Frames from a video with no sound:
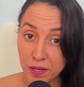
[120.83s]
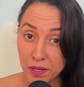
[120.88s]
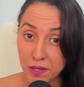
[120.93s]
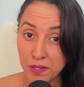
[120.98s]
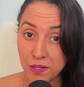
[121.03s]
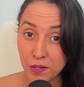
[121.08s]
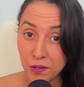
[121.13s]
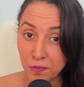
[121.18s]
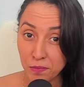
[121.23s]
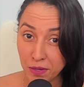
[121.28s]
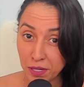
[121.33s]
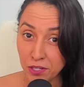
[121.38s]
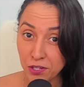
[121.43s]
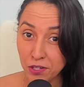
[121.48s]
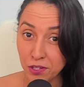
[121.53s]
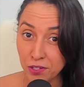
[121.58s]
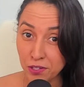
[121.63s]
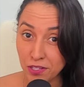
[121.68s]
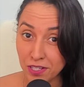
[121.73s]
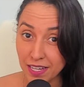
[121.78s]
So make
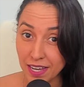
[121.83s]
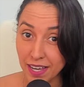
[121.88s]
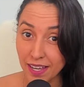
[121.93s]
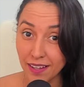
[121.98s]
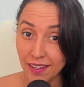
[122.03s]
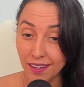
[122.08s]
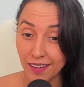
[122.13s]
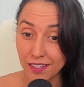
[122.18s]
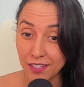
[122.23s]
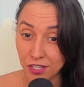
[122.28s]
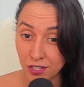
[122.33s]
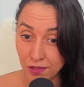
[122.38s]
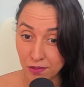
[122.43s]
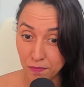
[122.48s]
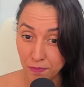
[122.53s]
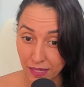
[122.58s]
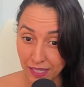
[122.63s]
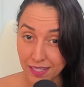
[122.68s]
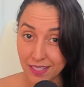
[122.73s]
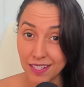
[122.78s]
sure to
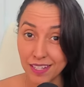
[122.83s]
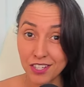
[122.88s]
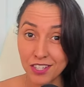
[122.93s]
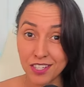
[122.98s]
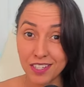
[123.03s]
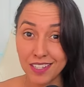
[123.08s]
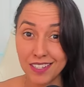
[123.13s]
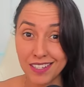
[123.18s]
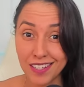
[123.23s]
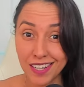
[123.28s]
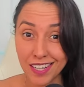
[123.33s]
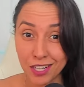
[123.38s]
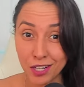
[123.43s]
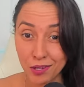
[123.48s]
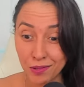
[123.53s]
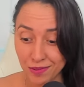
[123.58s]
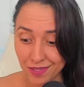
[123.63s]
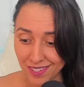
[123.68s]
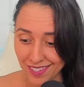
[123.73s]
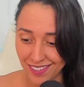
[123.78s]
pay attention and take
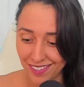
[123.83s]
notes,